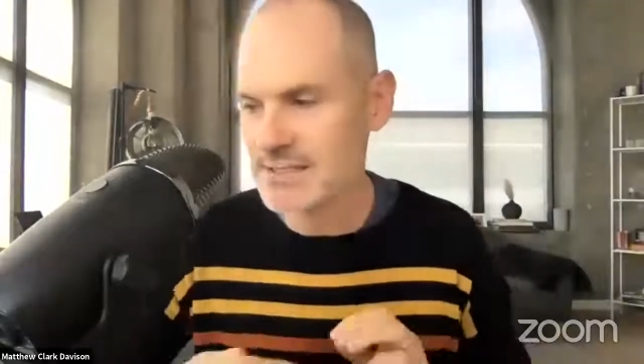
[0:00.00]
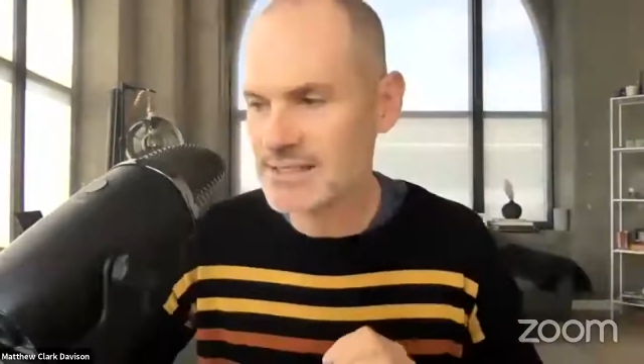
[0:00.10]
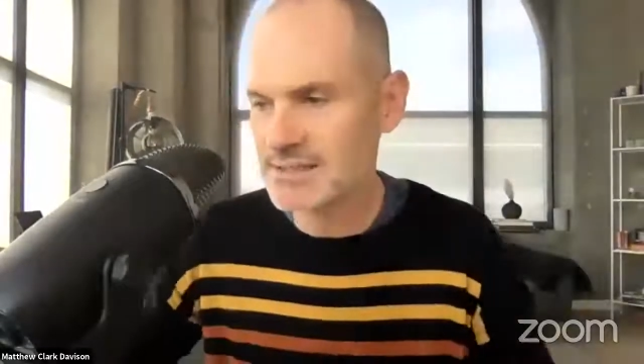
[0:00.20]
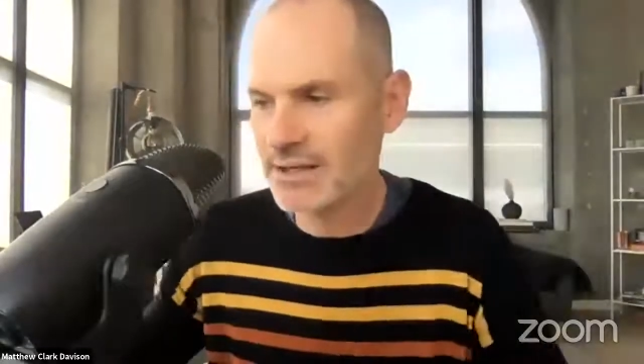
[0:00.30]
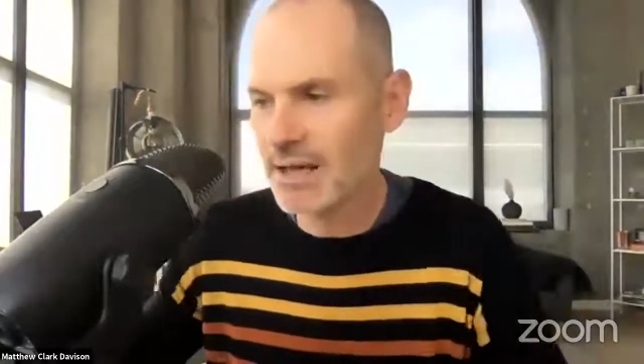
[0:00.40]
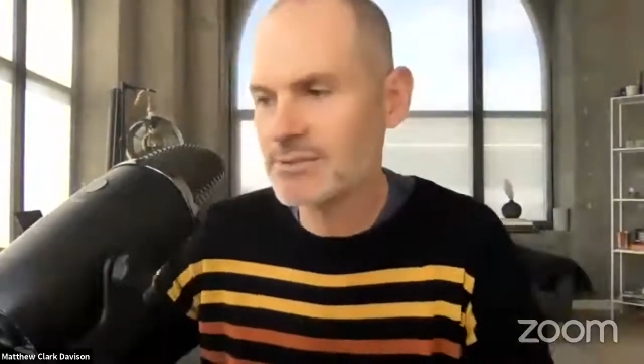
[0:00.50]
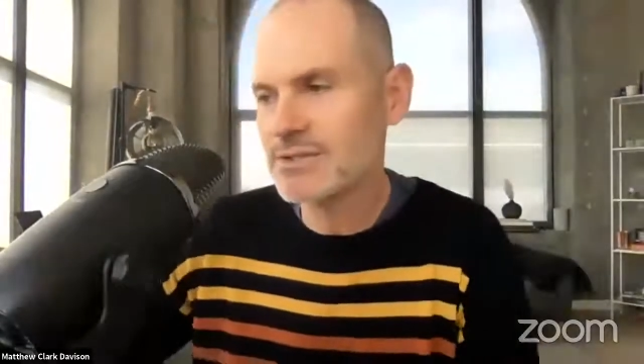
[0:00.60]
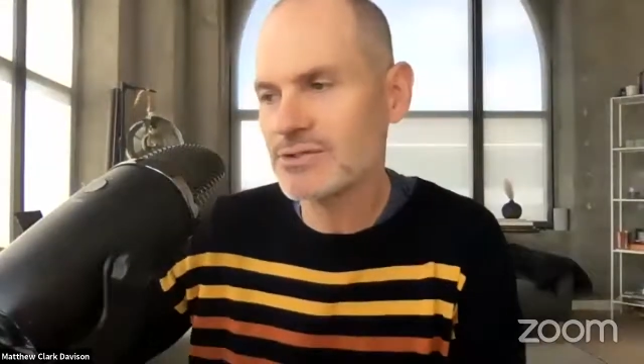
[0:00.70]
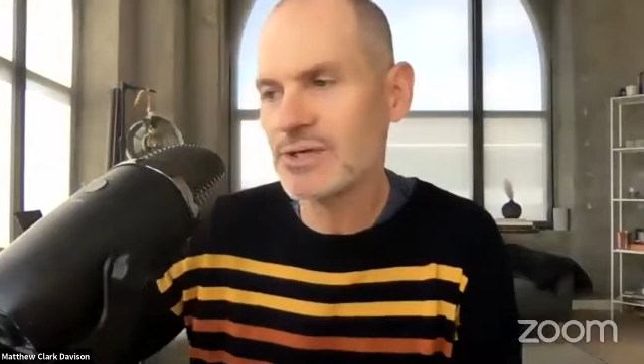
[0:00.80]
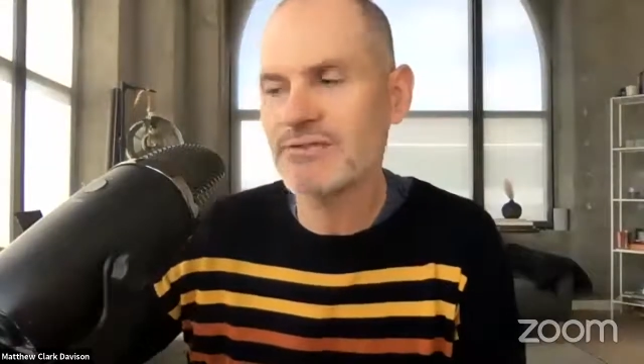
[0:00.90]
I'm
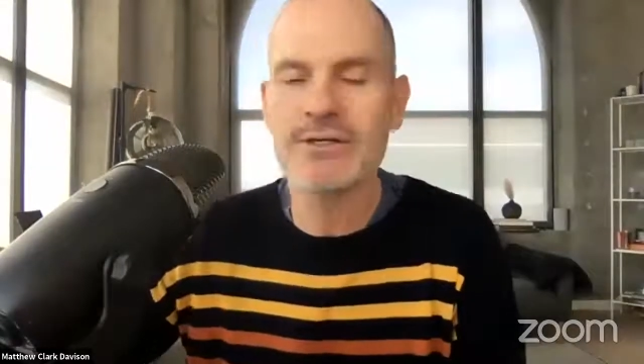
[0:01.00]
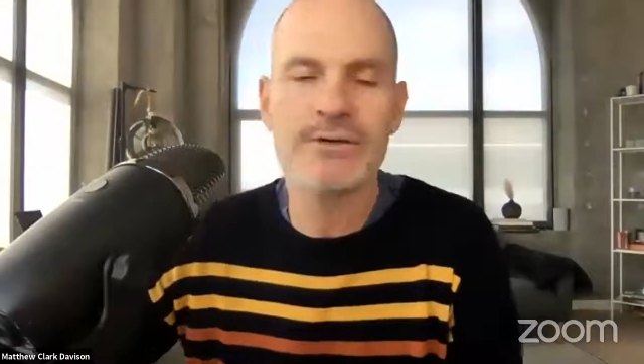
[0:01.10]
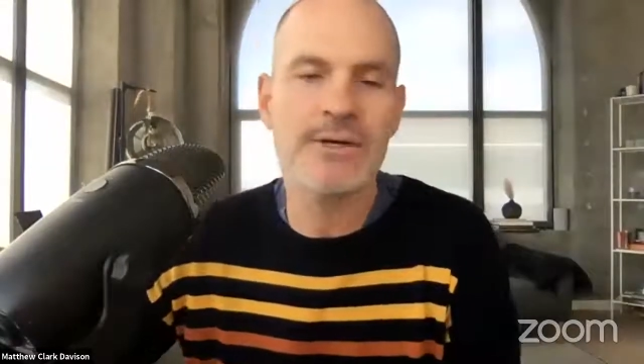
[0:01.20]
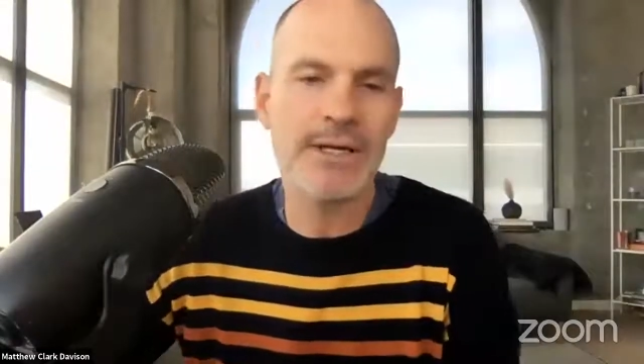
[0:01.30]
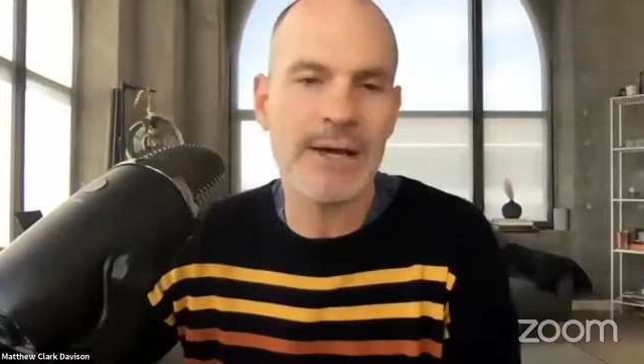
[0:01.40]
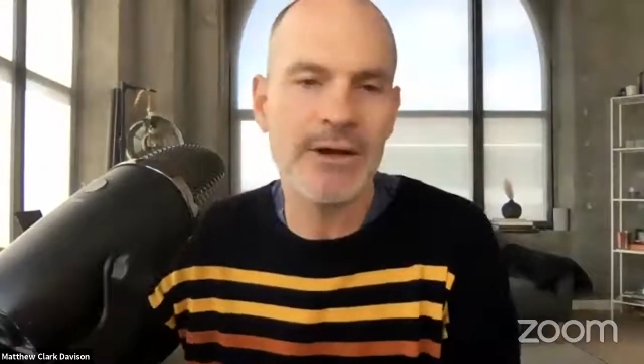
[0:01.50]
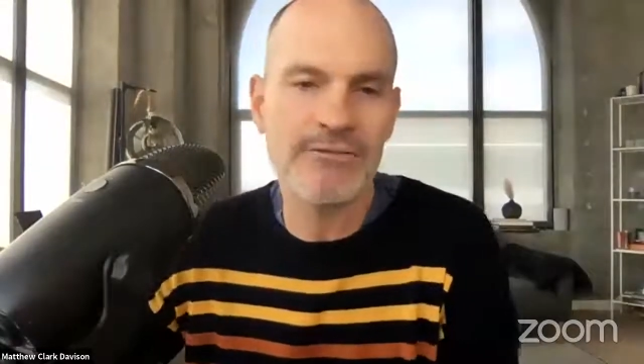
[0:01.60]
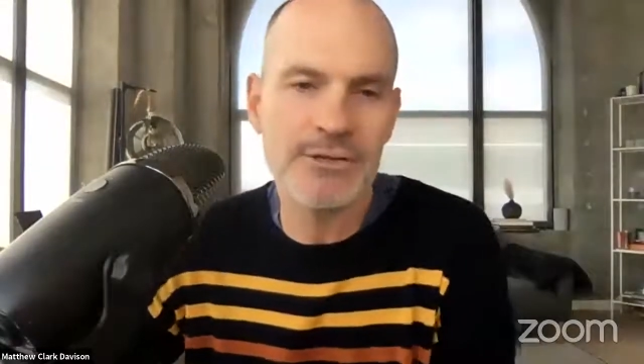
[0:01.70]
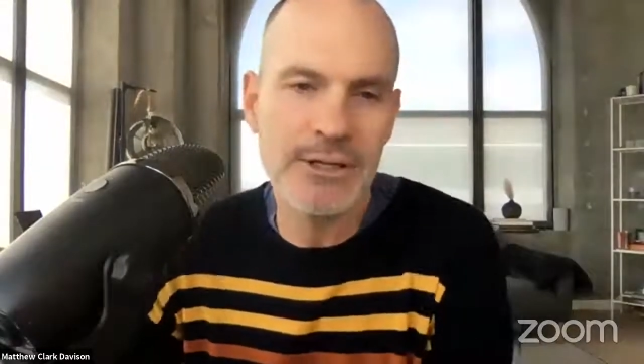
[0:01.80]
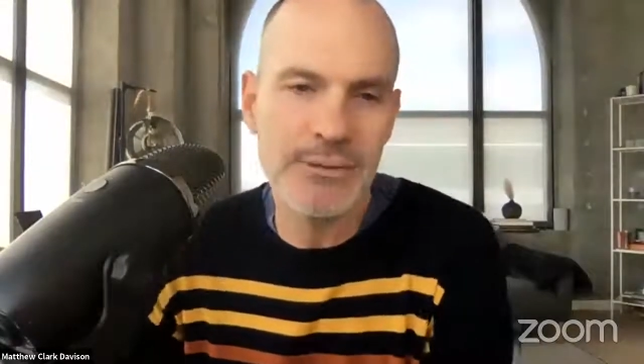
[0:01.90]
still trying to figure out how I
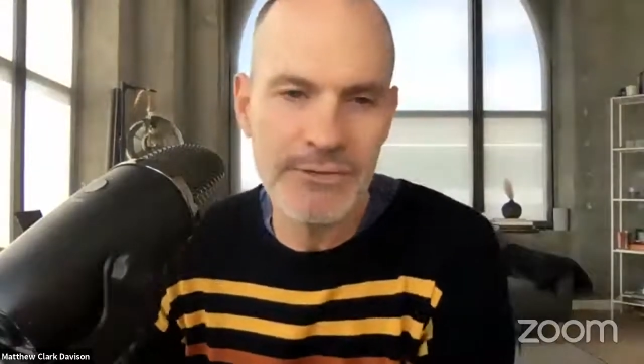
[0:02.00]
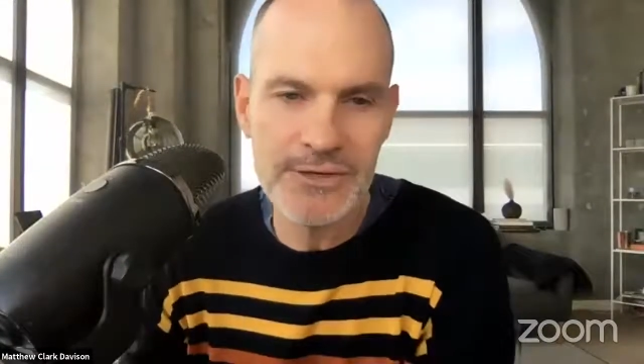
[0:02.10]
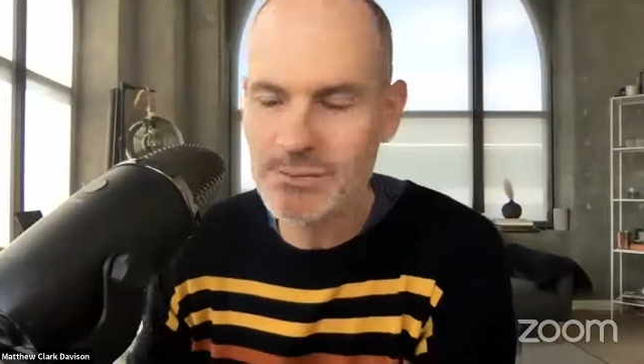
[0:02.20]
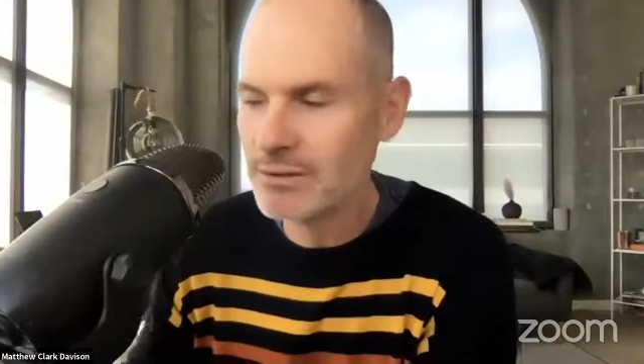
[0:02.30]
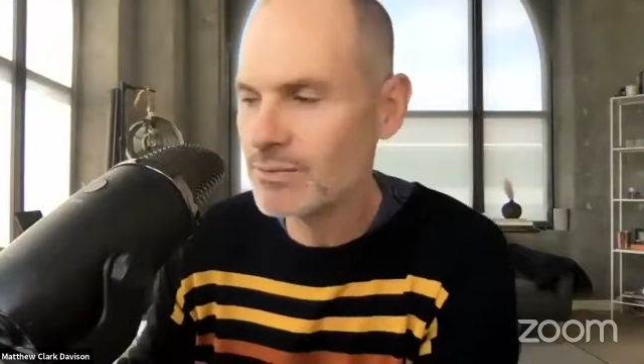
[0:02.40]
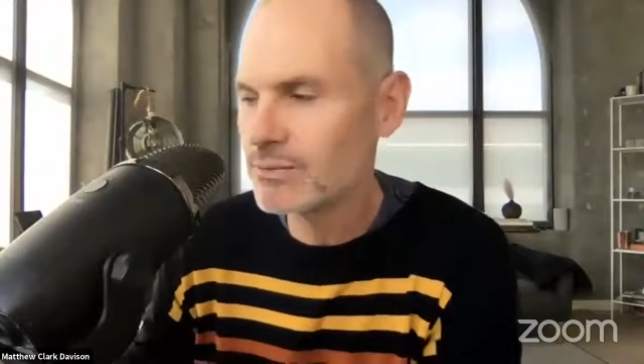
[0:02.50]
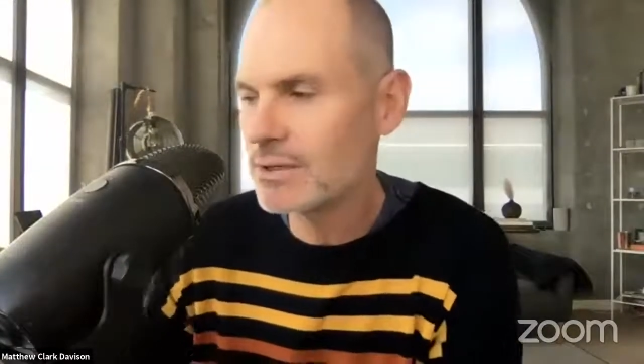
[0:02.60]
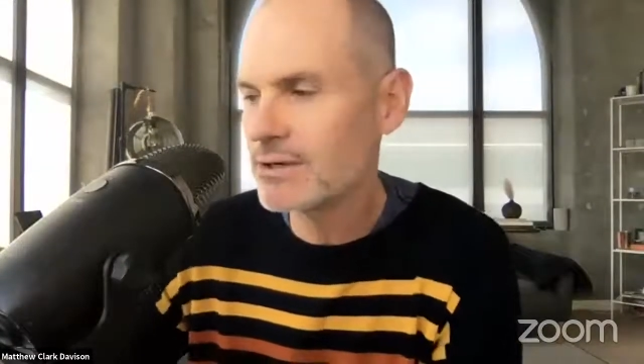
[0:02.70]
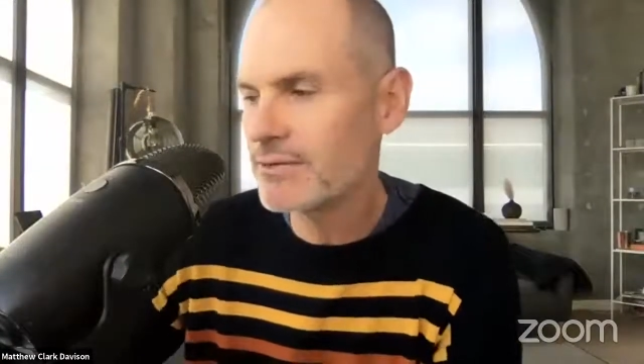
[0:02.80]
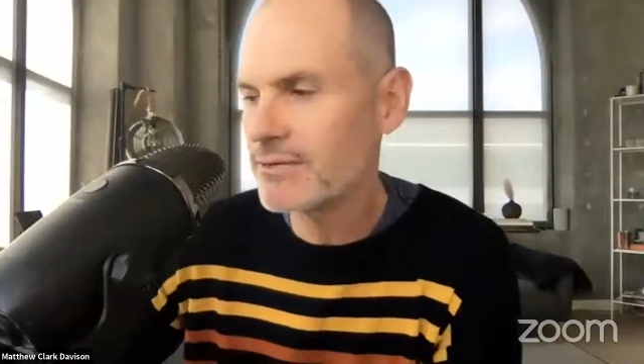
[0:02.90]
feel about this book one way
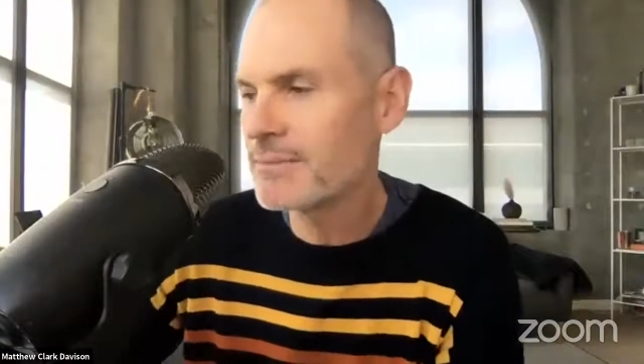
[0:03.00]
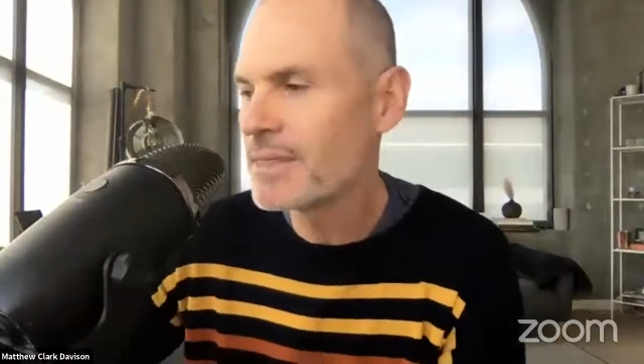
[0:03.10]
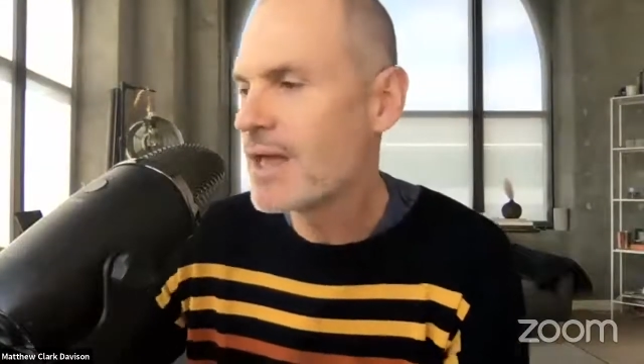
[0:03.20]
or another.